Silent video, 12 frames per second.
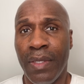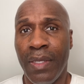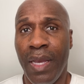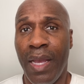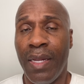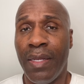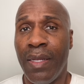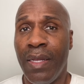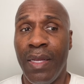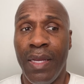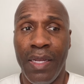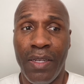And
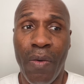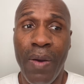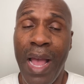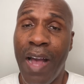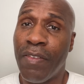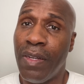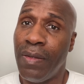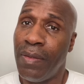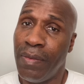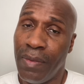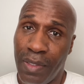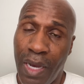it don't have to
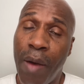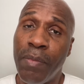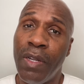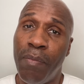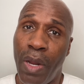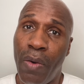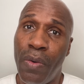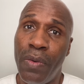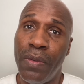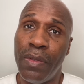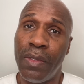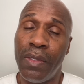come to
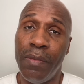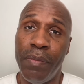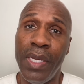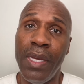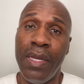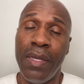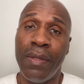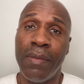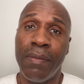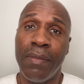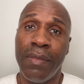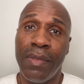blows to be
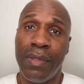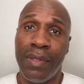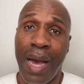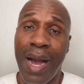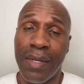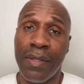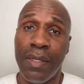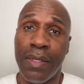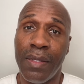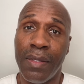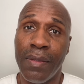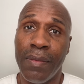toxic.
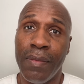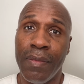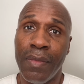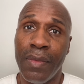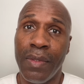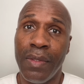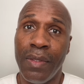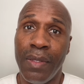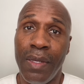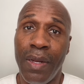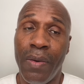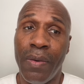
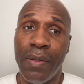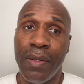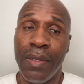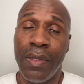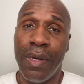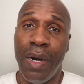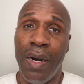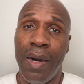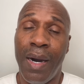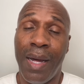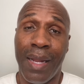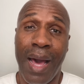You know, uh,
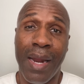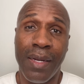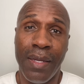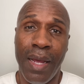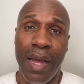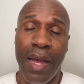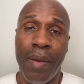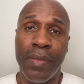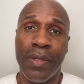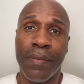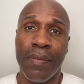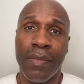a lot of
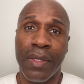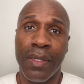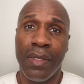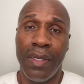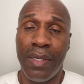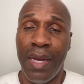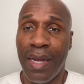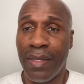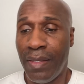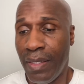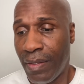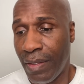times the
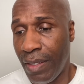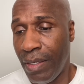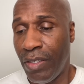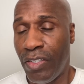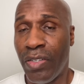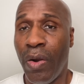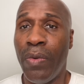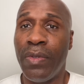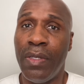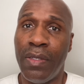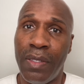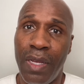toxicity shows
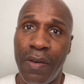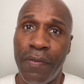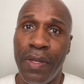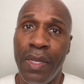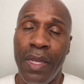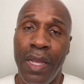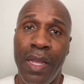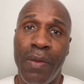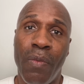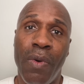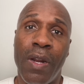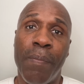itself
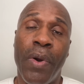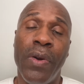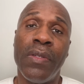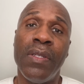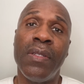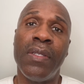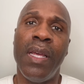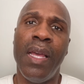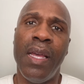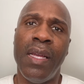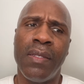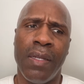in what a person says.